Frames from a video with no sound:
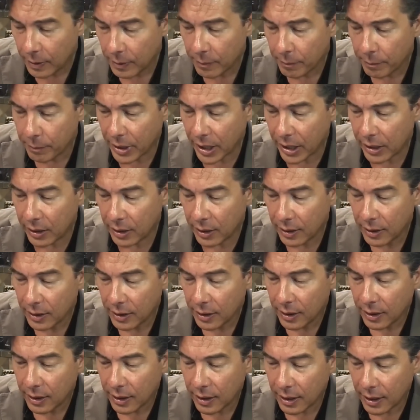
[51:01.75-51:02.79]
But
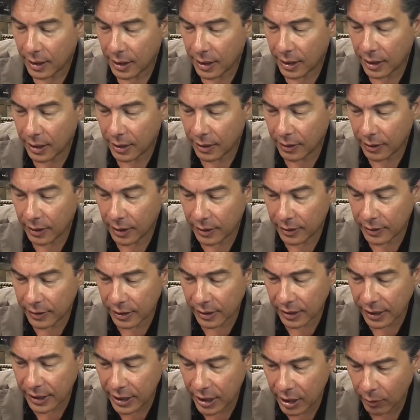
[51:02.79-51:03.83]
the
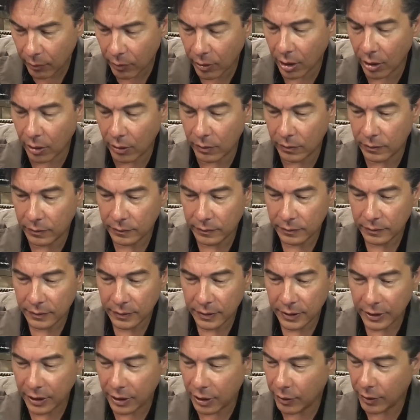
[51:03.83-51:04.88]
hero,
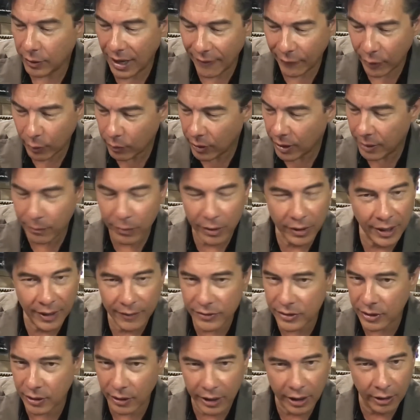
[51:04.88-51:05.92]
everyone believes
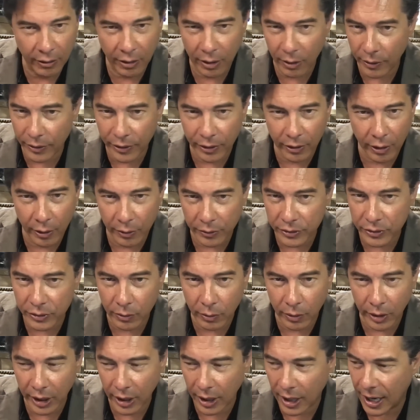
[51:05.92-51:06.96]
they're a hero in their own
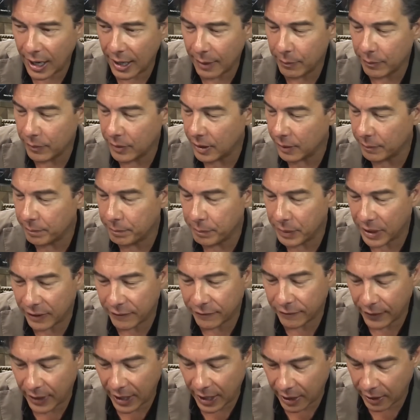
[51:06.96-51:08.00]
story. I'm a big
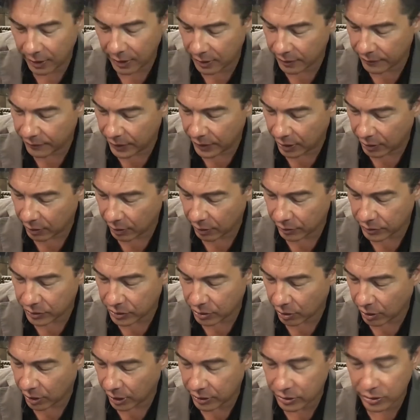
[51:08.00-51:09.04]
fan of the hero's
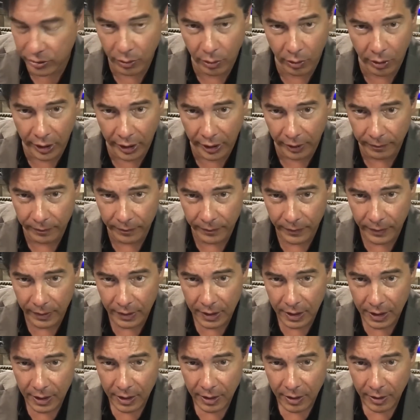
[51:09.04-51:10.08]
journey story
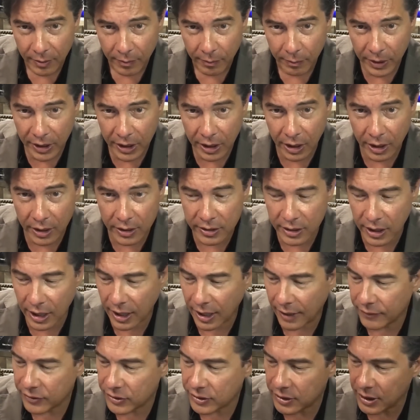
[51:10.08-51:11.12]
and
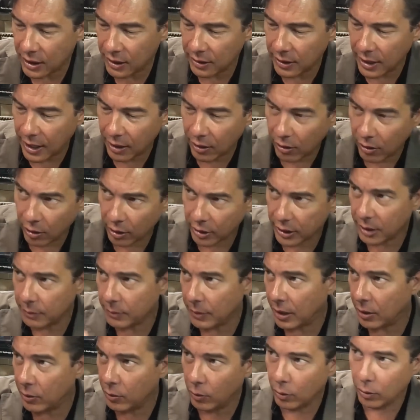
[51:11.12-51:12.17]
I've seen that arc in
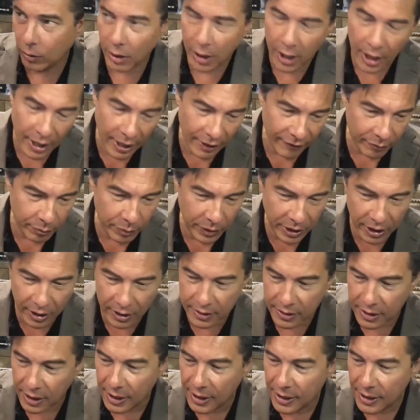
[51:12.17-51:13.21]
my whole life,
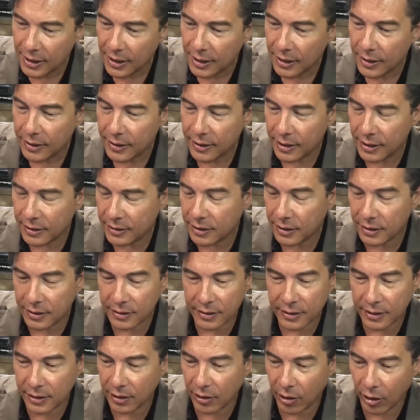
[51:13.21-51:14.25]
because this is
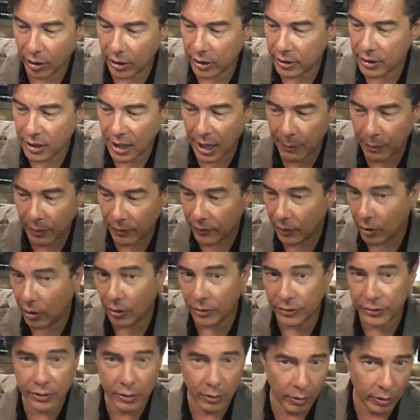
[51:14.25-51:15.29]
the archetype of all
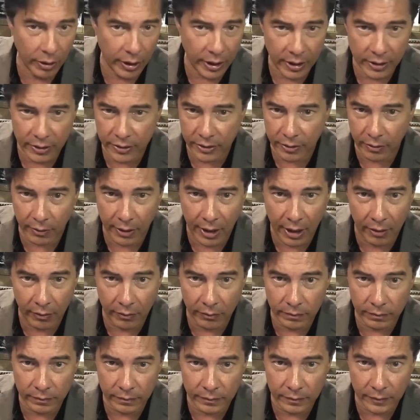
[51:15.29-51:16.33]
stories throughout
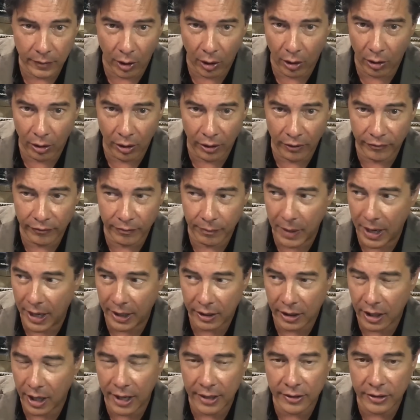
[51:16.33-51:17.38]
all of
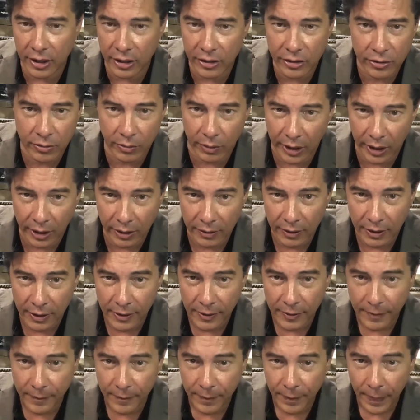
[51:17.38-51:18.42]
mankind's history.
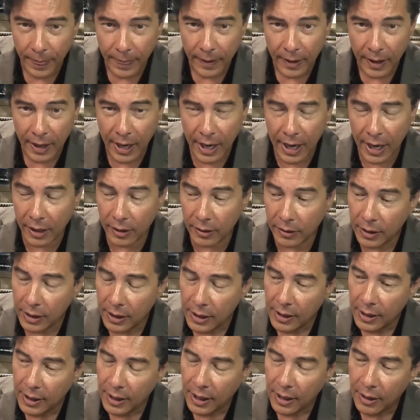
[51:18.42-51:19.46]
And
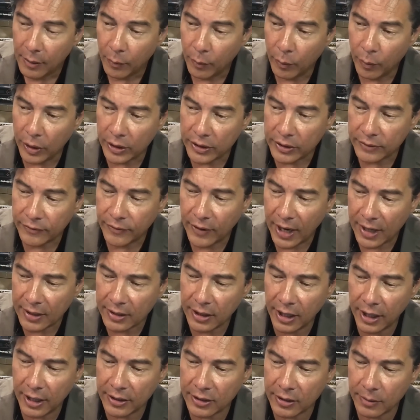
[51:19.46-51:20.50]
what's
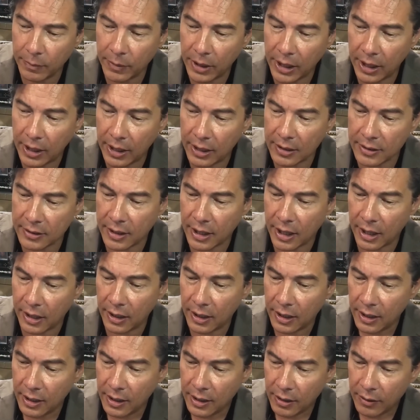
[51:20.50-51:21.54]
fascinating to me is that
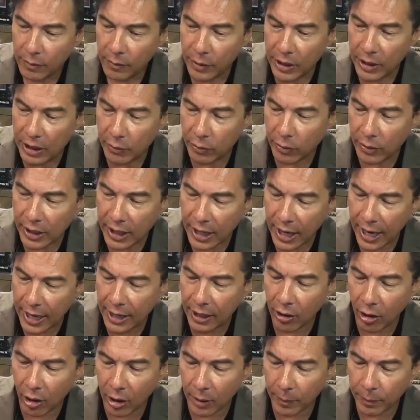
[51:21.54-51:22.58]
we create
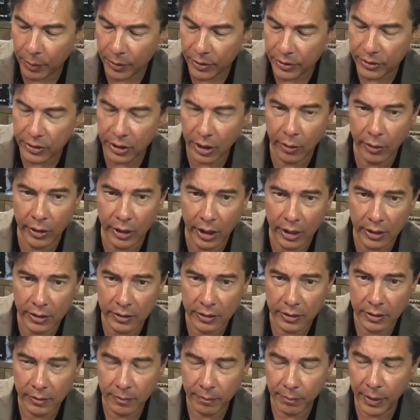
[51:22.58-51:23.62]
our
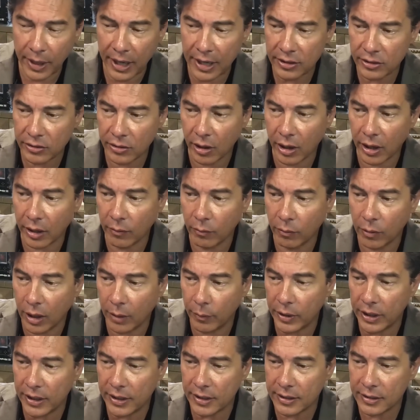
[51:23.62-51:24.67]
personas based on what
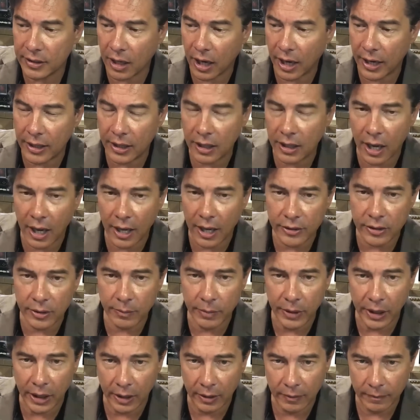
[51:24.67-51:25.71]
we decide not to
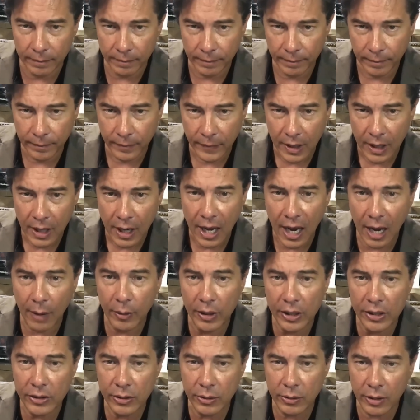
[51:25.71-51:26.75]
be, how
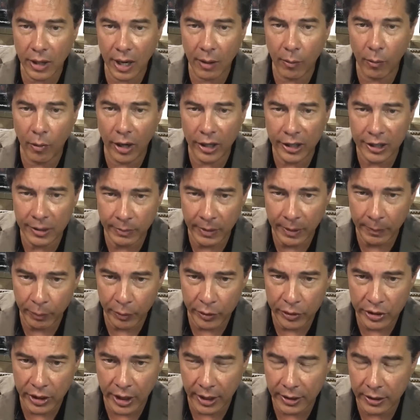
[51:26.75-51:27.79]
we do not want to be
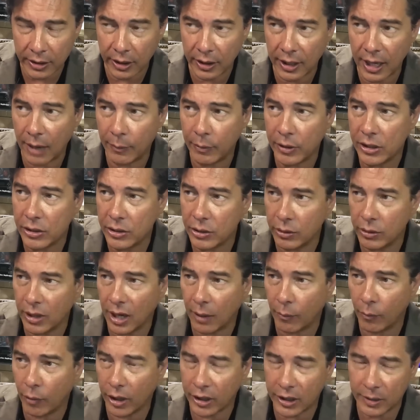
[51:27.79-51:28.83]
projected, how we do
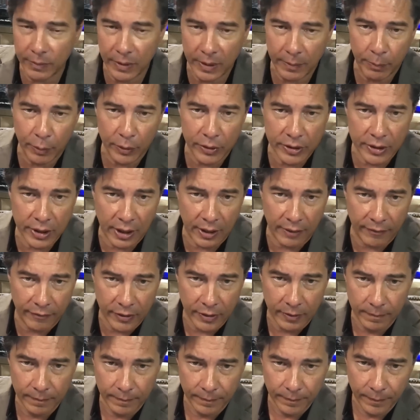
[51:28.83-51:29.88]
not want to be
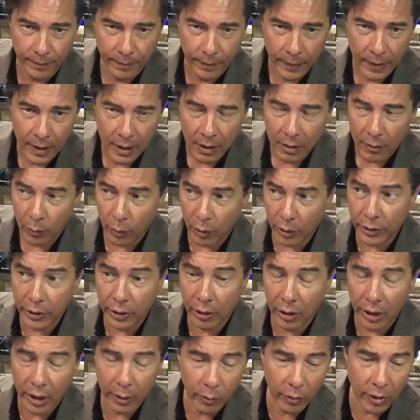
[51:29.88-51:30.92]
perceived. We're
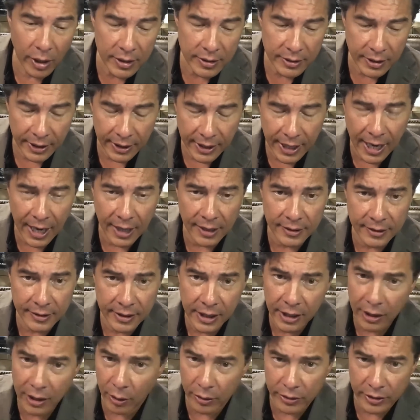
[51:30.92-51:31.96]
the only ones that can't
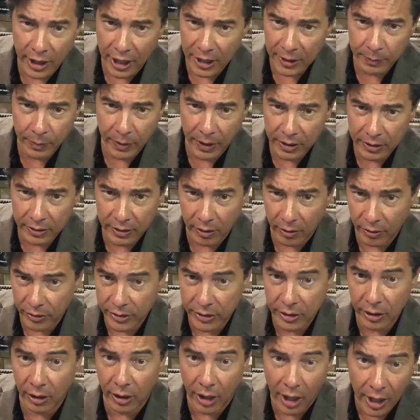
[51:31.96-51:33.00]
see those aspects that are
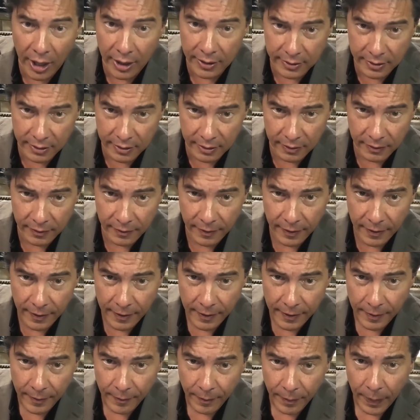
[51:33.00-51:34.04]
still us,
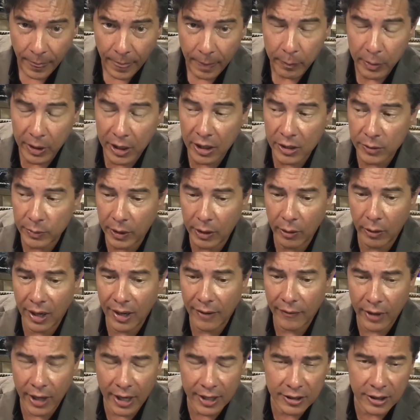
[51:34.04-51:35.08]
because we don't
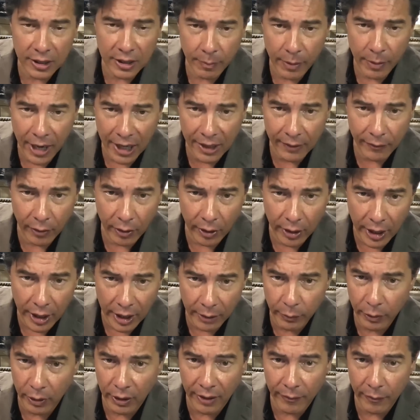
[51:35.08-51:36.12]
have eyes in the back of our
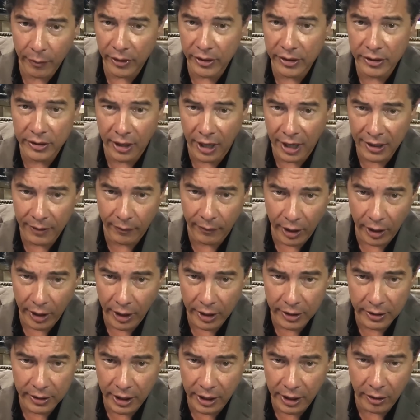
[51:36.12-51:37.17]
head. We don't have them on the side
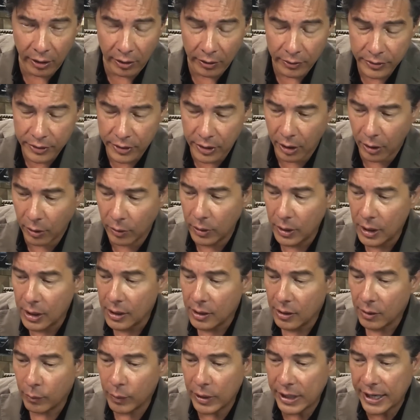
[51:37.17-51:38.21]
heads either. So
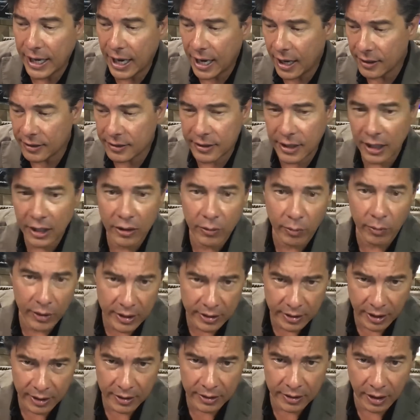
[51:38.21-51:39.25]
we can't see
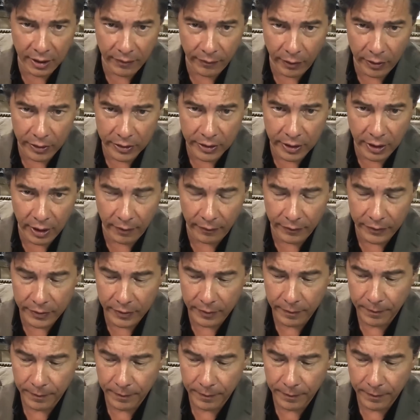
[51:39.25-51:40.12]
360 of ourselves.